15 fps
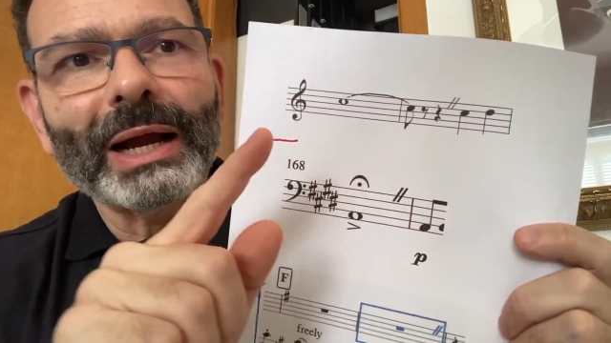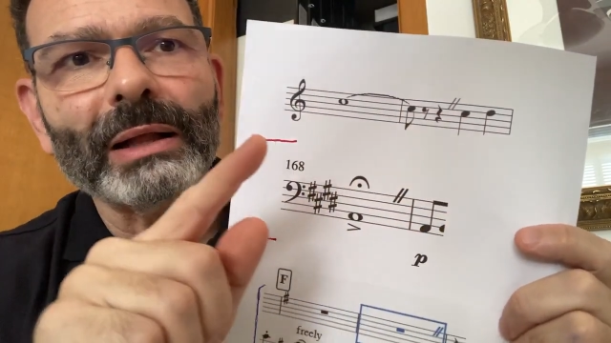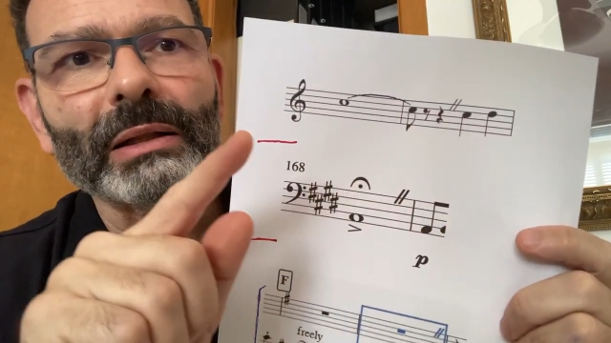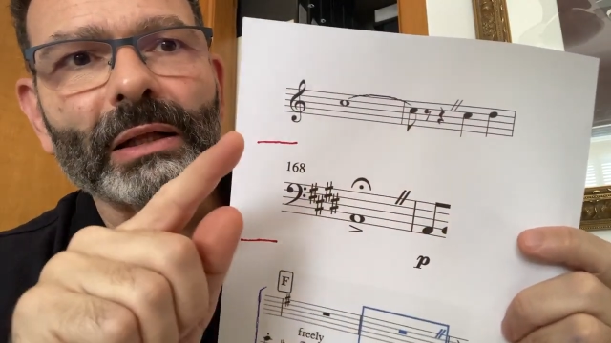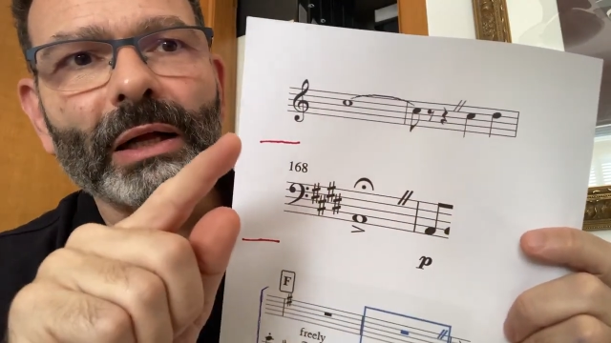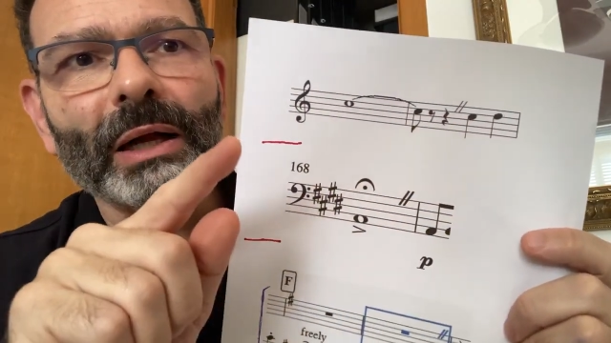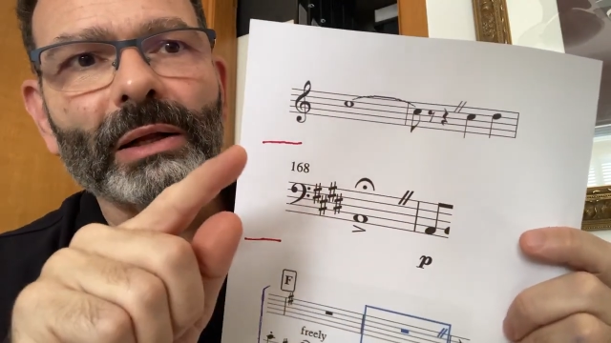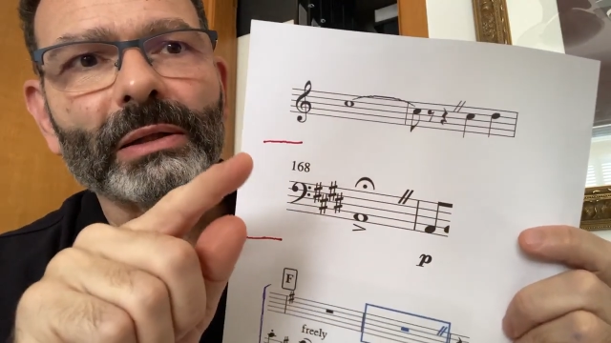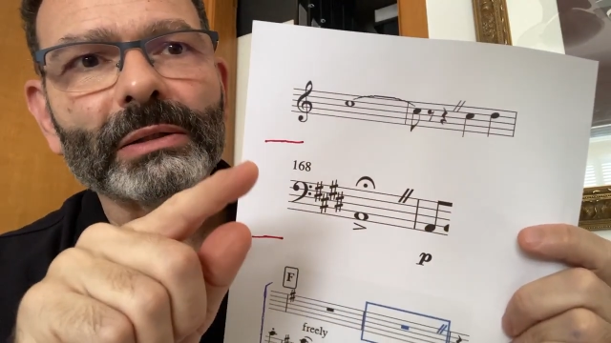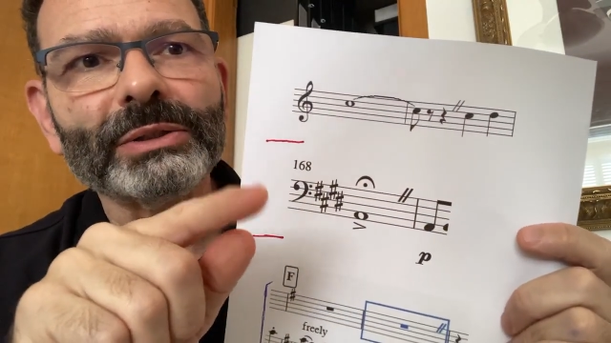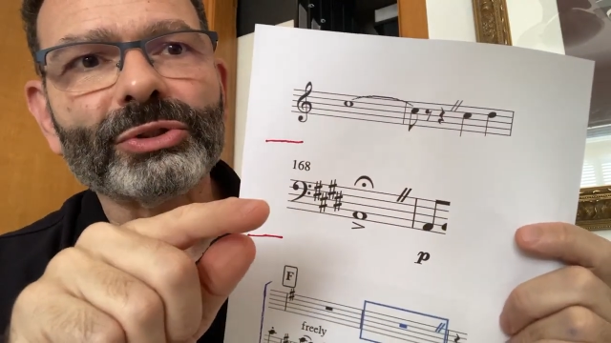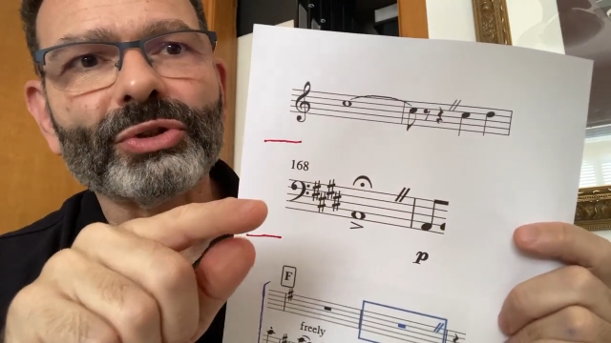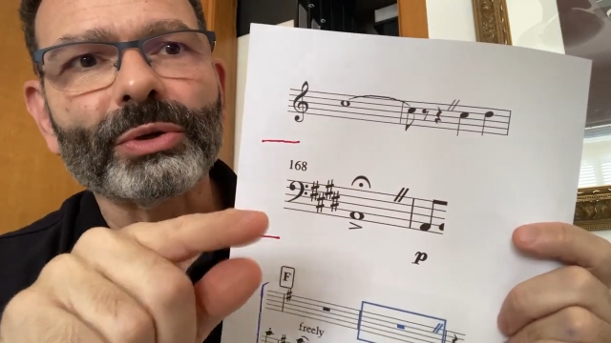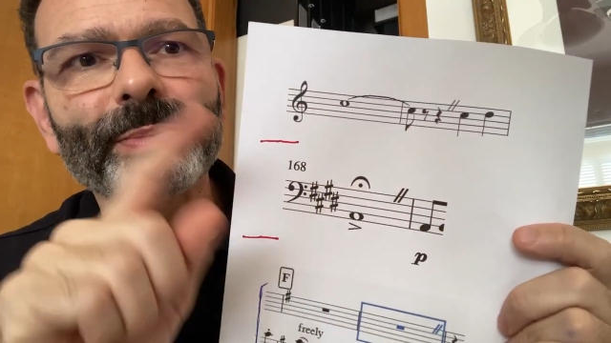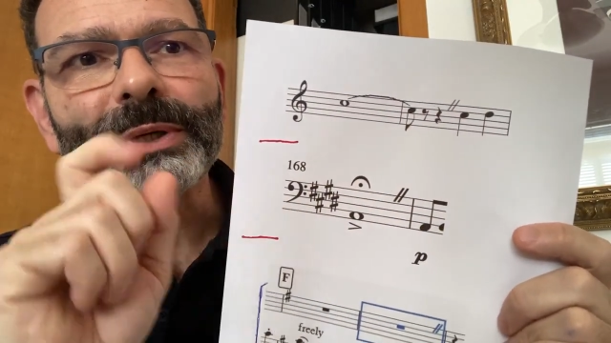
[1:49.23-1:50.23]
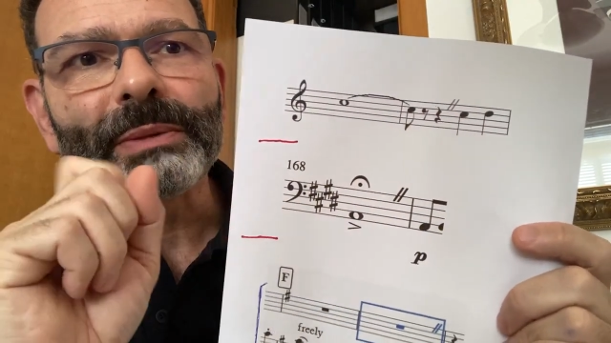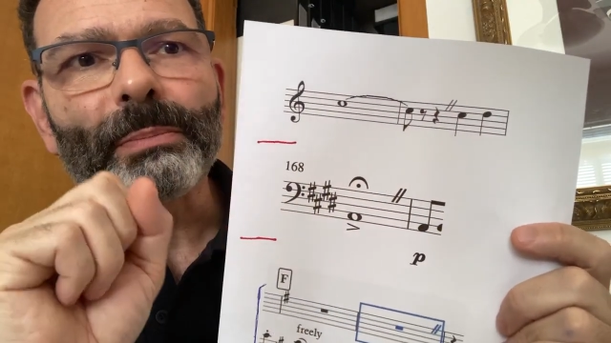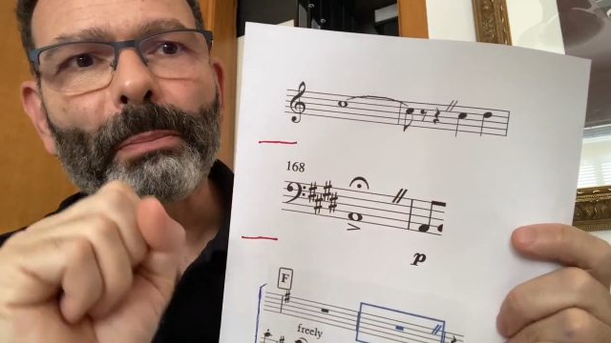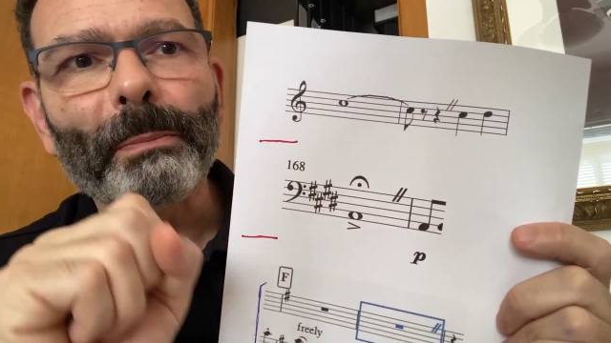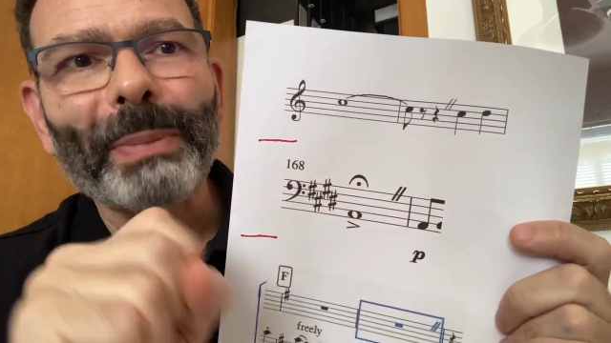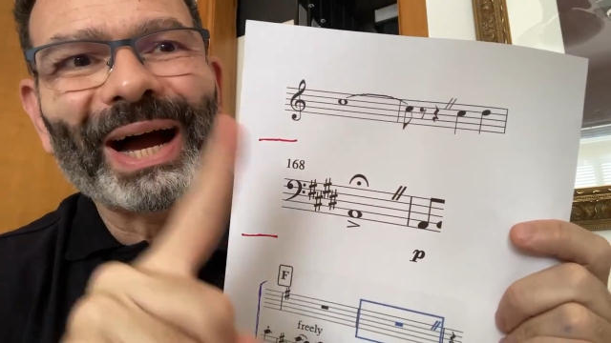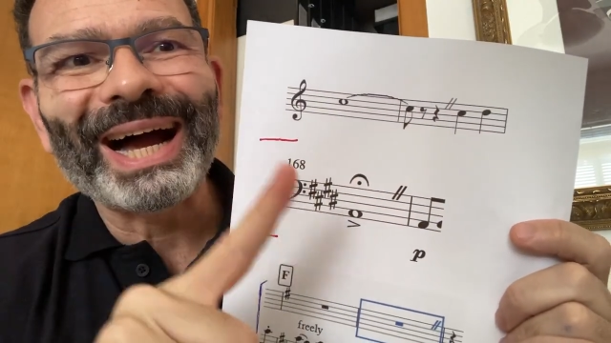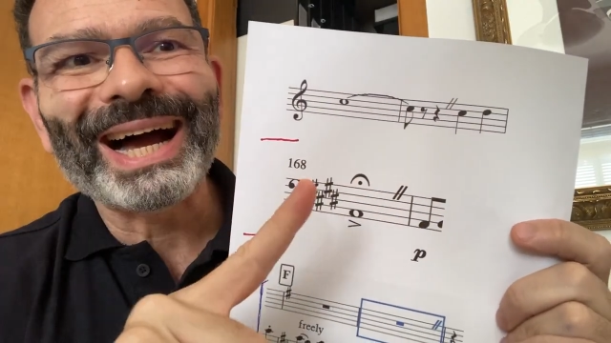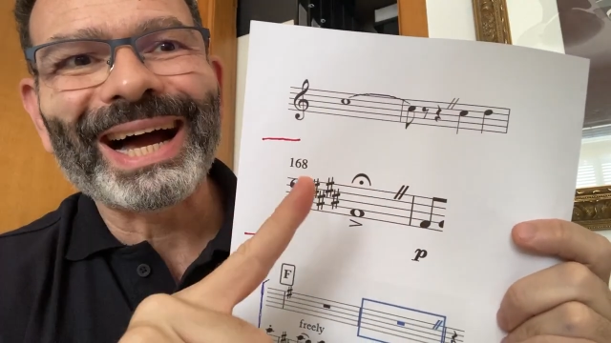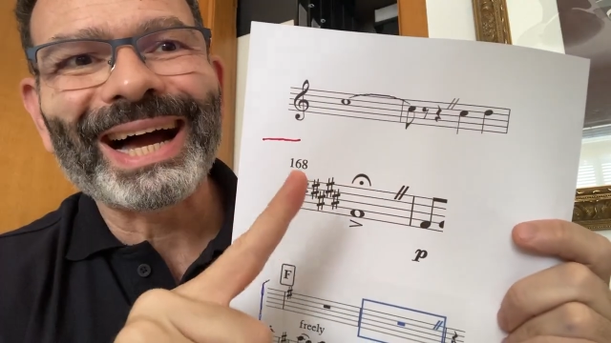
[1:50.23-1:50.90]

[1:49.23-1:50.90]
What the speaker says: I'll interpret pa,